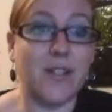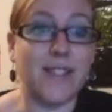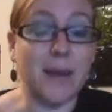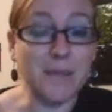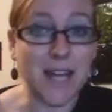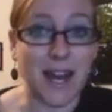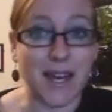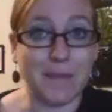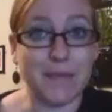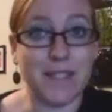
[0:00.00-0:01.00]

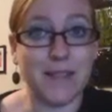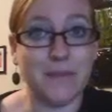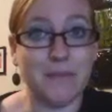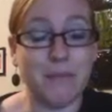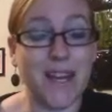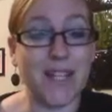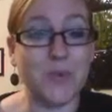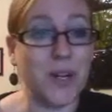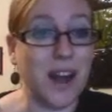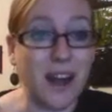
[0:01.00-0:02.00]
sometimes,
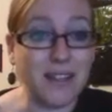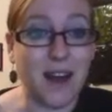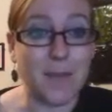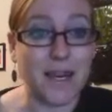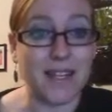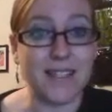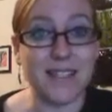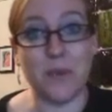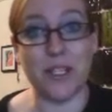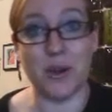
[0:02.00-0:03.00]
because we're not
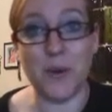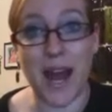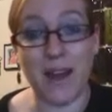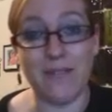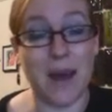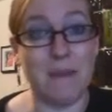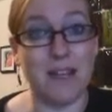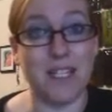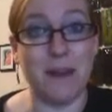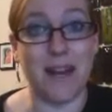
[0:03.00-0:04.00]
lobbyists and we don't have that
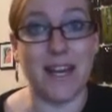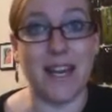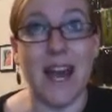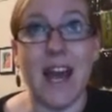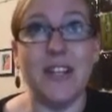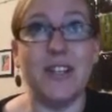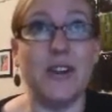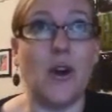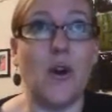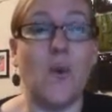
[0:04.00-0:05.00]
much money to
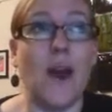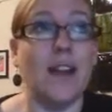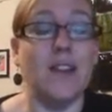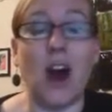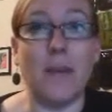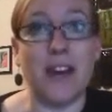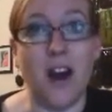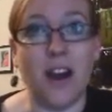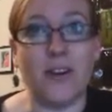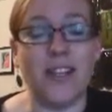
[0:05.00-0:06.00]
go lobby
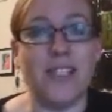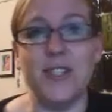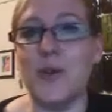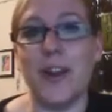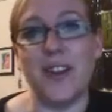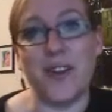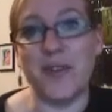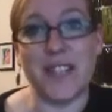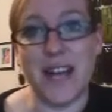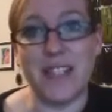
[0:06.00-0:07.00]
Congress and do all of
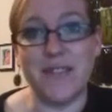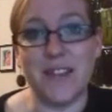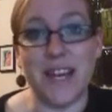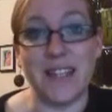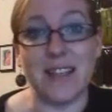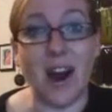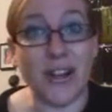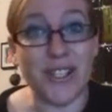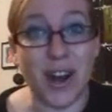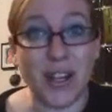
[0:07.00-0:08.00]
those kinds of things,
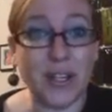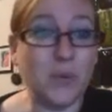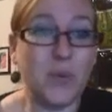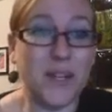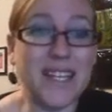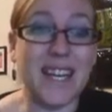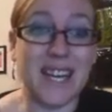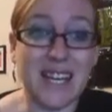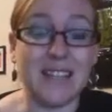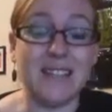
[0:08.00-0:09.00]
our dollar really
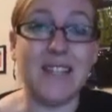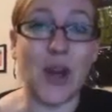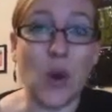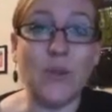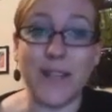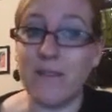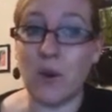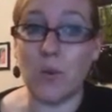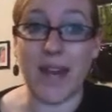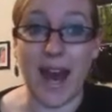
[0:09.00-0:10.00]
is the only
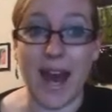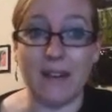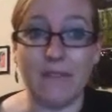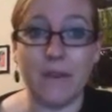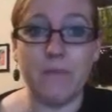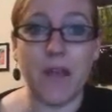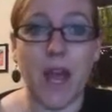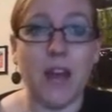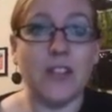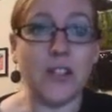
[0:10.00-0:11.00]
vote we have.
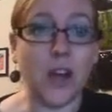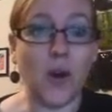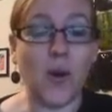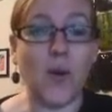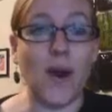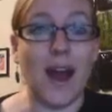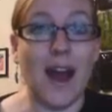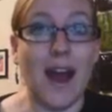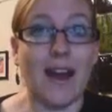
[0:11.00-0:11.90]
So